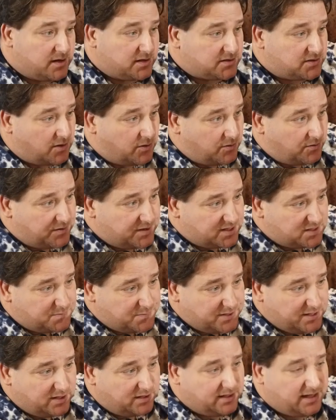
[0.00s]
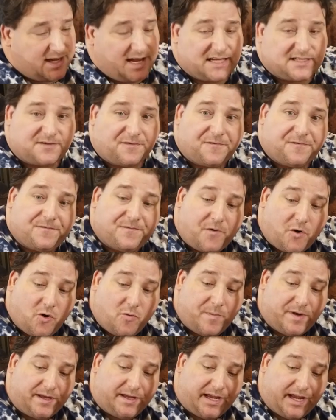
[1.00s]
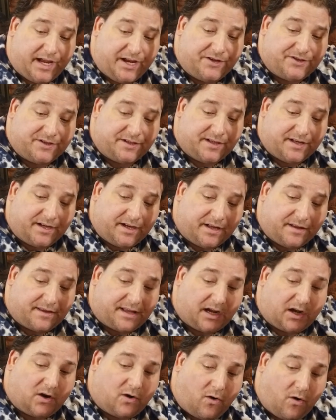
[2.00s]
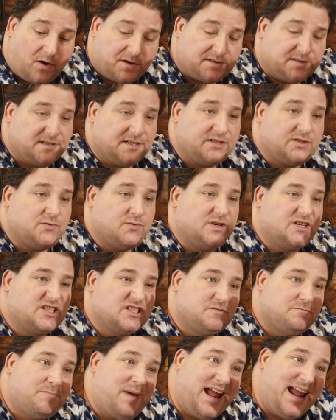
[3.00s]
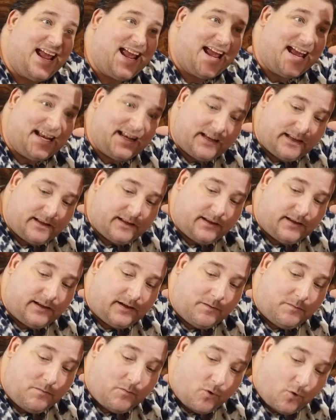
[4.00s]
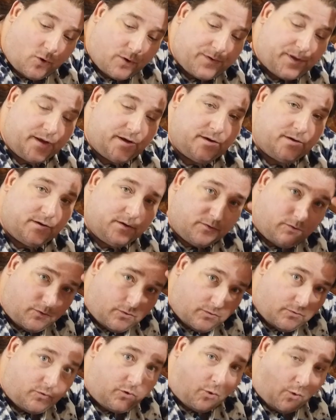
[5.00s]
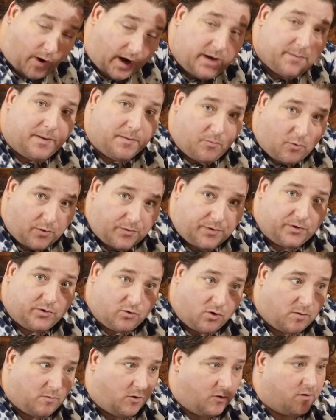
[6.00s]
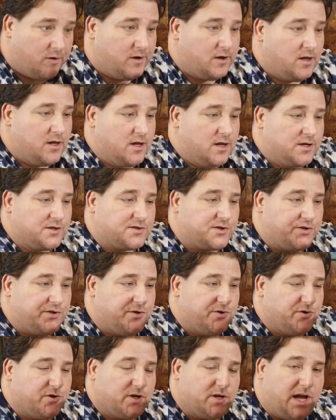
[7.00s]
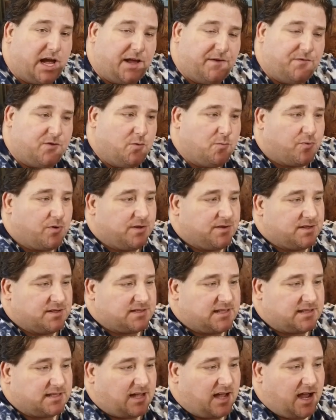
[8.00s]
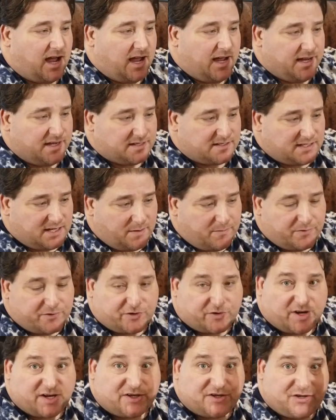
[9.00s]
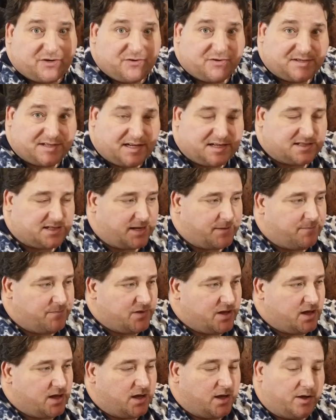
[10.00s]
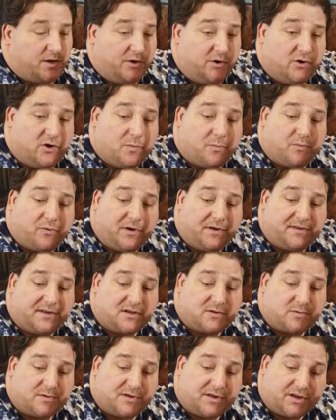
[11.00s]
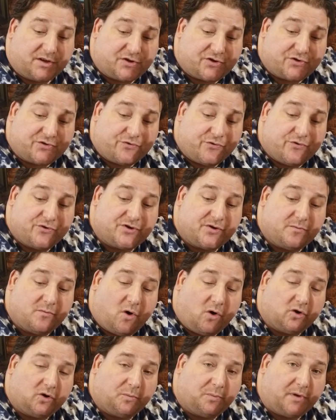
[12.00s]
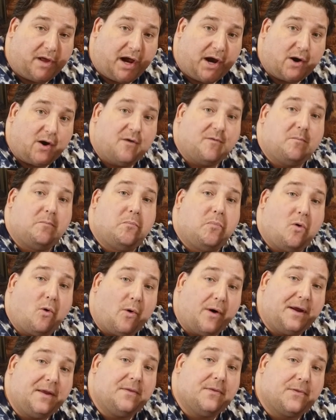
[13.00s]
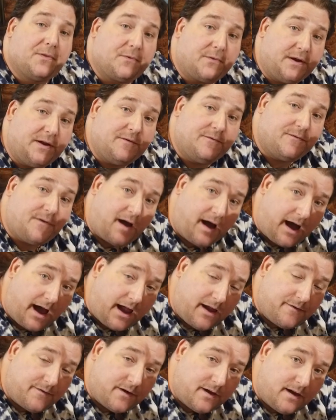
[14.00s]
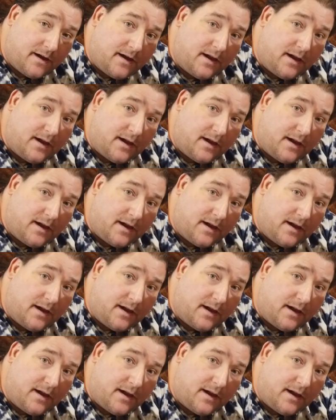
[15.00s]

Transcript: So this P L A has a foaming agent in it that causes it to expand more than, quite a bit more than normal. So you could, if you print this at the highest temperature at two sixty, you can print this with an extrusion multiplier of zero point three five,